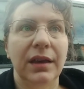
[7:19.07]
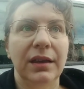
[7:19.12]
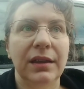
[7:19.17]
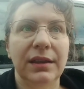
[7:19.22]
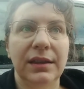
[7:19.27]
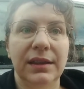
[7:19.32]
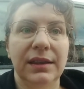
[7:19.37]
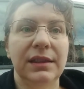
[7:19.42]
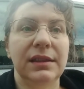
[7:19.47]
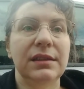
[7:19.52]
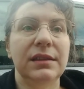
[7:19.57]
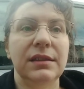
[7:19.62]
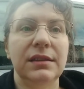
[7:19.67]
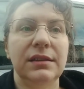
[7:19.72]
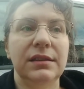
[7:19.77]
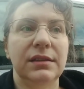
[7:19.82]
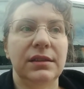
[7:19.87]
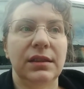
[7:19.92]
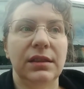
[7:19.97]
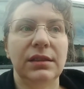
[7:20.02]
Like,
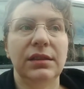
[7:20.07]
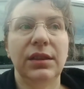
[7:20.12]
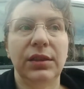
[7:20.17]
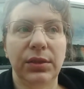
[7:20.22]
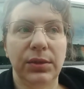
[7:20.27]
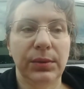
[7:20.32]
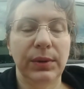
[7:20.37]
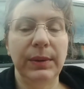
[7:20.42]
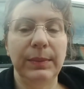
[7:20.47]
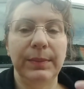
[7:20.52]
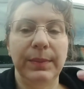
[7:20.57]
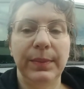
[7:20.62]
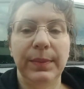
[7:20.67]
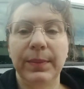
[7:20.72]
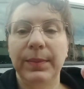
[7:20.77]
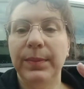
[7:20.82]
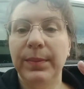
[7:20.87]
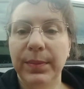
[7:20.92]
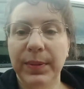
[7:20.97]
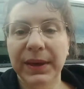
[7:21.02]
the 3
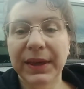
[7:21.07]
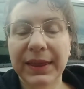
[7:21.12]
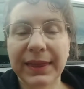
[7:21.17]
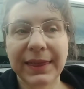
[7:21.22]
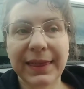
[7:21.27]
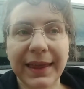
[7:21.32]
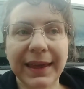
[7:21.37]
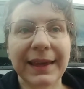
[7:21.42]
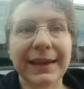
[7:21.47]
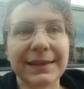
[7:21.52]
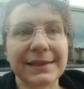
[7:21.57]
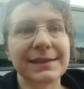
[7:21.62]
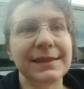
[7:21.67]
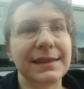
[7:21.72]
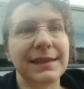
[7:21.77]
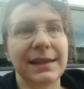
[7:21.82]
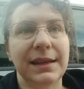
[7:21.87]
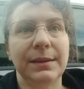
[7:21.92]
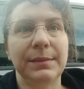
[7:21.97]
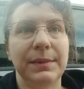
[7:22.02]
big things
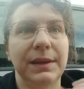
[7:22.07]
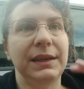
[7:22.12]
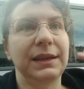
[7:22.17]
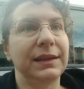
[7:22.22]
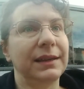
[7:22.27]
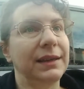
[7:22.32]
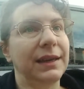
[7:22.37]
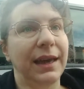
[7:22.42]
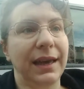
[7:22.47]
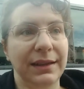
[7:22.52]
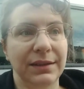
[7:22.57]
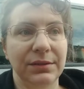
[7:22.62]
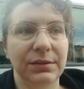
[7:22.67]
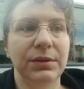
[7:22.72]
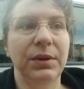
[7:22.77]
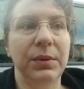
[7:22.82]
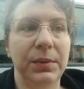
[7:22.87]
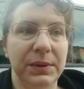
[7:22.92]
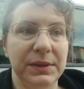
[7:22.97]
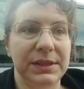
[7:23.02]
that I'm like, I don't
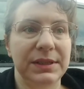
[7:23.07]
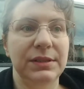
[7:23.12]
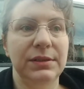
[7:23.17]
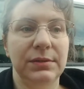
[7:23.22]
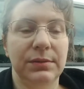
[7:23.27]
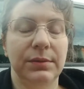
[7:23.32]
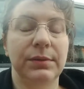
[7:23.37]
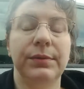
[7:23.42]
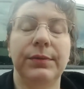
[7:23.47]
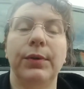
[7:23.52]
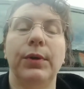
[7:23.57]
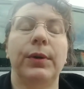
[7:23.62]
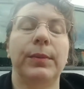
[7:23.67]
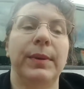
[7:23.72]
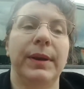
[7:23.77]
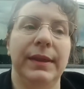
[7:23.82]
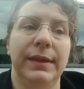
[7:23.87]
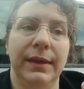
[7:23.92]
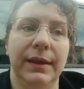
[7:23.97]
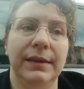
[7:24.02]
know what to do, or 4
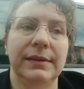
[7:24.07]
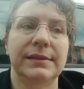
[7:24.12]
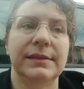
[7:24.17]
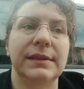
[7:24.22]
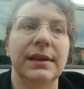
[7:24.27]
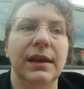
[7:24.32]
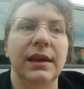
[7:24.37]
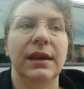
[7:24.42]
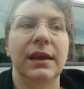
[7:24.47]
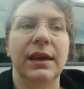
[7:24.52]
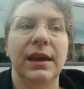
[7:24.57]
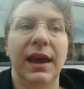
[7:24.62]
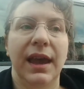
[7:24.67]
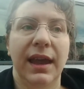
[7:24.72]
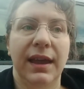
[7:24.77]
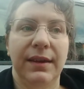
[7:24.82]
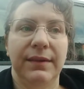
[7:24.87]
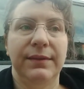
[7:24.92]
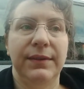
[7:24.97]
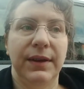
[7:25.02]
big things. I
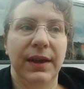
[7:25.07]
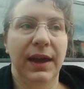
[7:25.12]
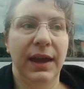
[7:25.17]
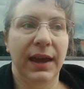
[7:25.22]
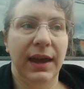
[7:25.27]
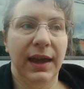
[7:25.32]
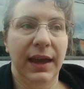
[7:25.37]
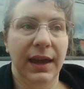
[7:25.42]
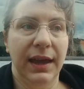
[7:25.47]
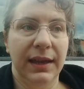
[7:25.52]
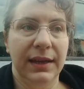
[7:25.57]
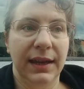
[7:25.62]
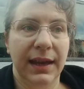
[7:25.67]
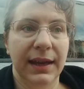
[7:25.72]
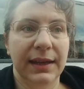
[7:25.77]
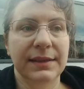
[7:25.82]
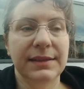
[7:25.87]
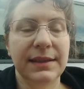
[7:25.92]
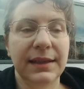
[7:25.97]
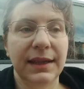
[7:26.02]
have an
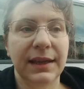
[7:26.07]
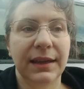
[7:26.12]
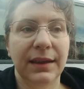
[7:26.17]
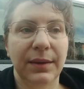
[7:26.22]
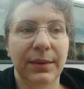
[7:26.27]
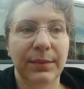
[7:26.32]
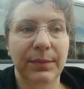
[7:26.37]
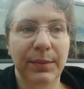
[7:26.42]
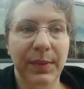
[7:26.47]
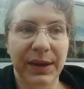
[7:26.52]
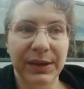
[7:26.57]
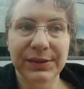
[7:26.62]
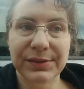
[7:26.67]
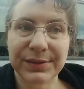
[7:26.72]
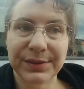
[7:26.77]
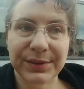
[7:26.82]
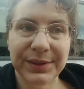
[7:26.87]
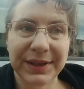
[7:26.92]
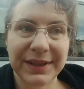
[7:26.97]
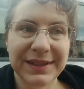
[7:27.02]
antique mail
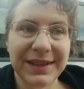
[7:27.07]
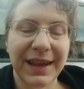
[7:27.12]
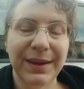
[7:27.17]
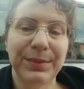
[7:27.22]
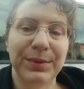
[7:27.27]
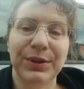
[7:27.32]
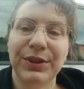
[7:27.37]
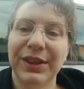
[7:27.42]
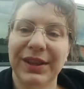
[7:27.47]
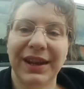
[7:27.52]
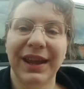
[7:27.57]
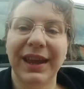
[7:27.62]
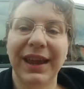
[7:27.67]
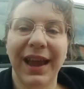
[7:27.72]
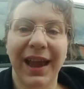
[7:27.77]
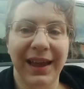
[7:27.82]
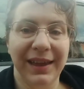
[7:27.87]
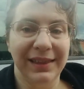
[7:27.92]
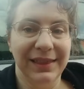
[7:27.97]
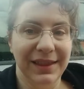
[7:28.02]
sorting table that
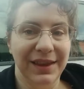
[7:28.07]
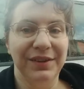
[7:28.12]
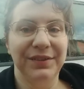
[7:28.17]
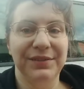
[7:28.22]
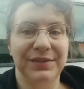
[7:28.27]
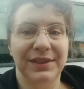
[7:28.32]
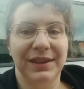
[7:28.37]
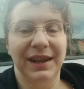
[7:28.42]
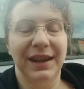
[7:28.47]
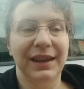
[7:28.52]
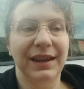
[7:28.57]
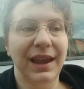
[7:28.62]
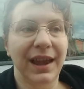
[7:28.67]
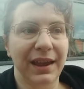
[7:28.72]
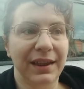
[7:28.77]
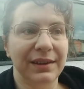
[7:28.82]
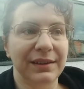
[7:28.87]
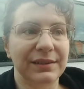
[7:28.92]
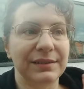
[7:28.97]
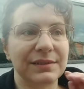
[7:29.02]
I love, that
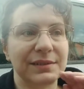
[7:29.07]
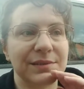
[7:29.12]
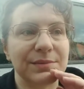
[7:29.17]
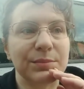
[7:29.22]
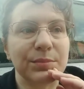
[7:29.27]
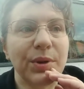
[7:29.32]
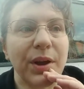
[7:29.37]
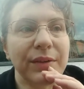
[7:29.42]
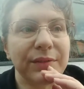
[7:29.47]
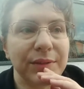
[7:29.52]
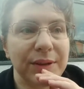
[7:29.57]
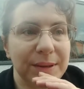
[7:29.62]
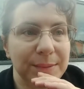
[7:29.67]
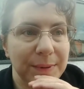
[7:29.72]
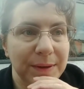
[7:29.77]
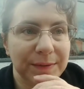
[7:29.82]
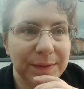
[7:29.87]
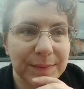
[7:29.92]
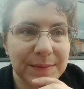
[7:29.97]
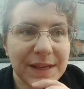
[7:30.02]
I brought with
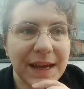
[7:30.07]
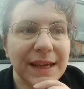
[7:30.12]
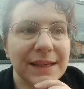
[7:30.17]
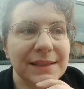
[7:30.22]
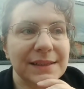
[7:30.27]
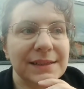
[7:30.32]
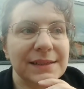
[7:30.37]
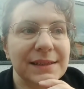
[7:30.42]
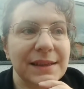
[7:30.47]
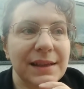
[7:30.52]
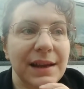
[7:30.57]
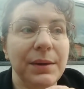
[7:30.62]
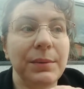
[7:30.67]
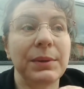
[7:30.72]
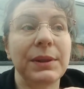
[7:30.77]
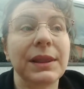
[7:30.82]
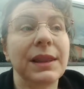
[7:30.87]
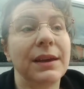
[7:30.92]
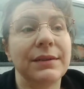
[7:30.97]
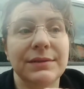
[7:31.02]
me from Texas, that I
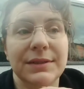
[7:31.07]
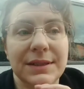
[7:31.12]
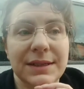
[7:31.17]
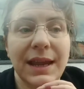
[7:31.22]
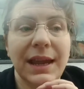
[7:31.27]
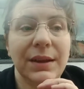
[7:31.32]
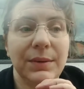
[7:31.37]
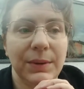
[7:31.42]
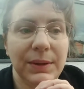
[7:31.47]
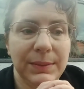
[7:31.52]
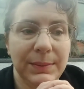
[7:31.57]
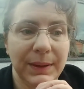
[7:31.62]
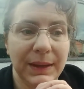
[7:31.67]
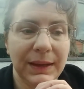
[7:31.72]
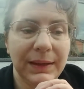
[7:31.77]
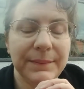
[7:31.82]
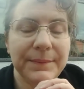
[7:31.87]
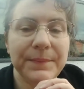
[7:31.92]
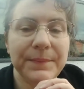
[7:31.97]
would love to take with me